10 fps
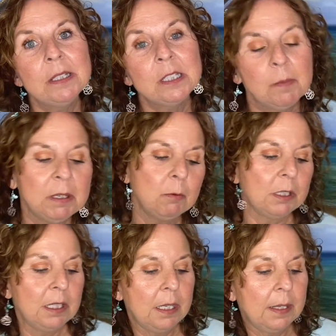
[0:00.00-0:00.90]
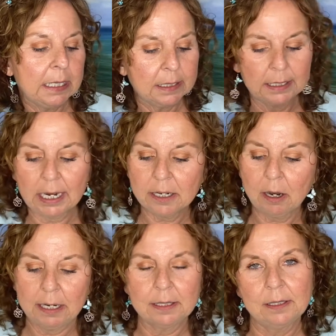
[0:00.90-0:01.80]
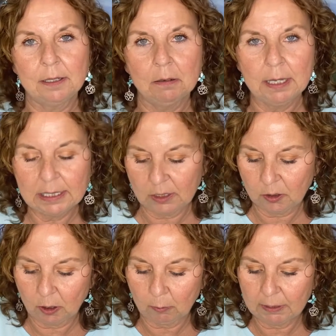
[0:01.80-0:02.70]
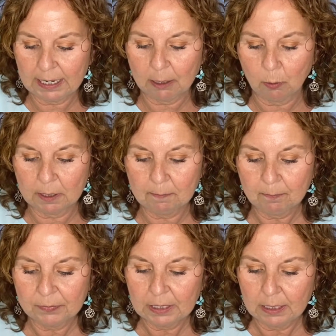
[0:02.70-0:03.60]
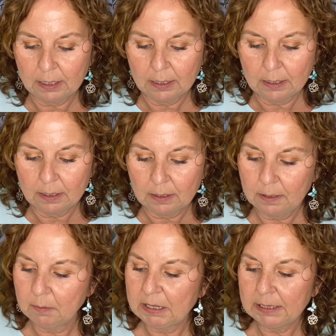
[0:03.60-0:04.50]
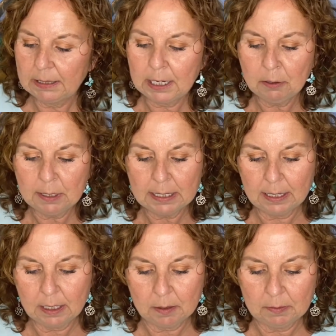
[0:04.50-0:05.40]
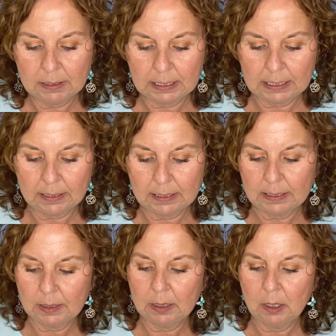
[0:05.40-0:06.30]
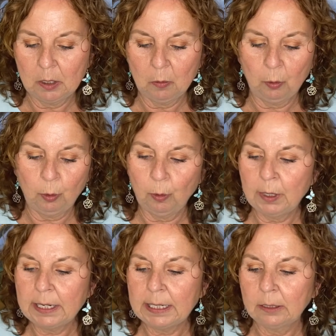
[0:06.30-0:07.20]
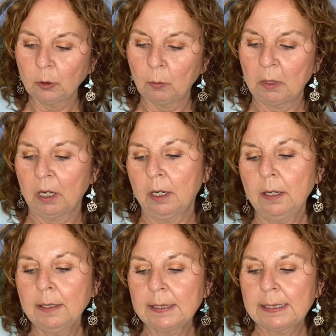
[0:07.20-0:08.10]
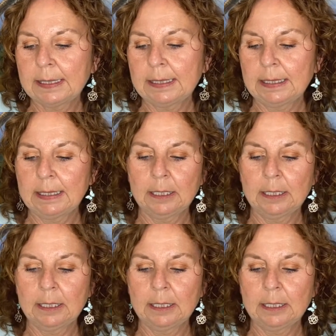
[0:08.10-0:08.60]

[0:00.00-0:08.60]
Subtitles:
to be one of the things that I got. So let's start with that one. Mascara comes in this pretty little box.